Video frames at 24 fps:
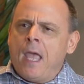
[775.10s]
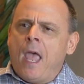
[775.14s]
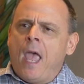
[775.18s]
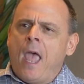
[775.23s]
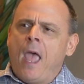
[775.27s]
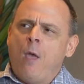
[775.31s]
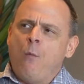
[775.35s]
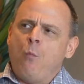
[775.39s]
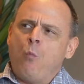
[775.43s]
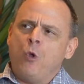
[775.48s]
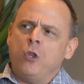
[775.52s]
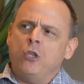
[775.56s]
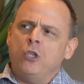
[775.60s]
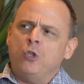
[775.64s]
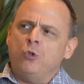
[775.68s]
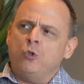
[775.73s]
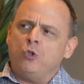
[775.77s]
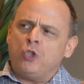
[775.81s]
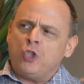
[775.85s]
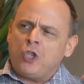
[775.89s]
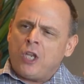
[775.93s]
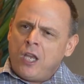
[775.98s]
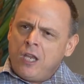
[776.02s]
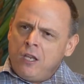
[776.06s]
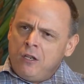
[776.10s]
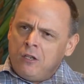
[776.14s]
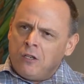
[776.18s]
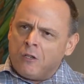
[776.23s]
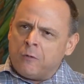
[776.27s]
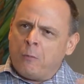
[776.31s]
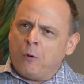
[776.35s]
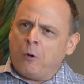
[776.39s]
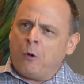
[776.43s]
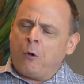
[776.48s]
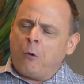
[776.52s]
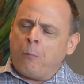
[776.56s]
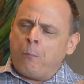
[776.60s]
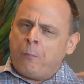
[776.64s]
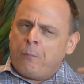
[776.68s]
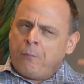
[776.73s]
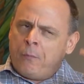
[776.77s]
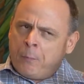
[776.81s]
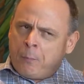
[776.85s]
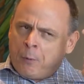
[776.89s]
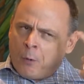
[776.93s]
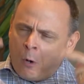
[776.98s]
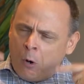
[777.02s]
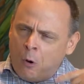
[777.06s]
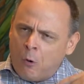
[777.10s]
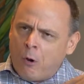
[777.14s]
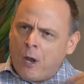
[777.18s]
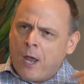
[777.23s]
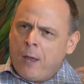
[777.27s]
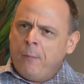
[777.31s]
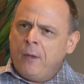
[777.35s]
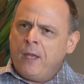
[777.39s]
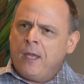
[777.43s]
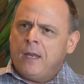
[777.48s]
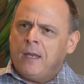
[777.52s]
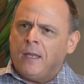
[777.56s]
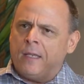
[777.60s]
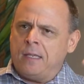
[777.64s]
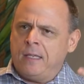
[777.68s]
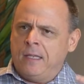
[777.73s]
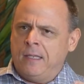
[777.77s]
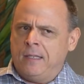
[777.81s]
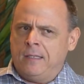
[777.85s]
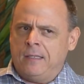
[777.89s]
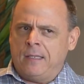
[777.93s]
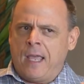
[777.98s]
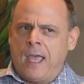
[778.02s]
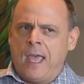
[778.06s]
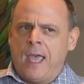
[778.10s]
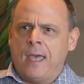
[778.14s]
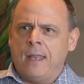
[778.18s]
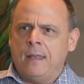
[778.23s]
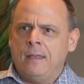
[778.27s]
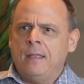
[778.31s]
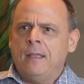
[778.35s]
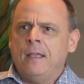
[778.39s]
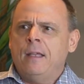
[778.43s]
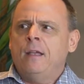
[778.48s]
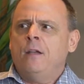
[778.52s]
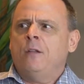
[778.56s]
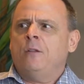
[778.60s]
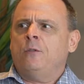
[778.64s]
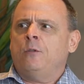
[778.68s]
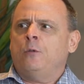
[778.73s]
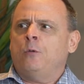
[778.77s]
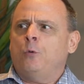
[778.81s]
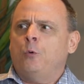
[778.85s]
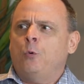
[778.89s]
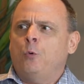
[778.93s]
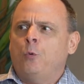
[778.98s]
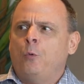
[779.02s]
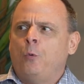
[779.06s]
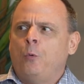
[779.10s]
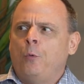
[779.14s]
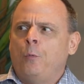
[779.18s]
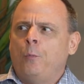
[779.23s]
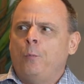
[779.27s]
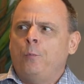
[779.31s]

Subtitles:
And when you change the programming in a kid's head to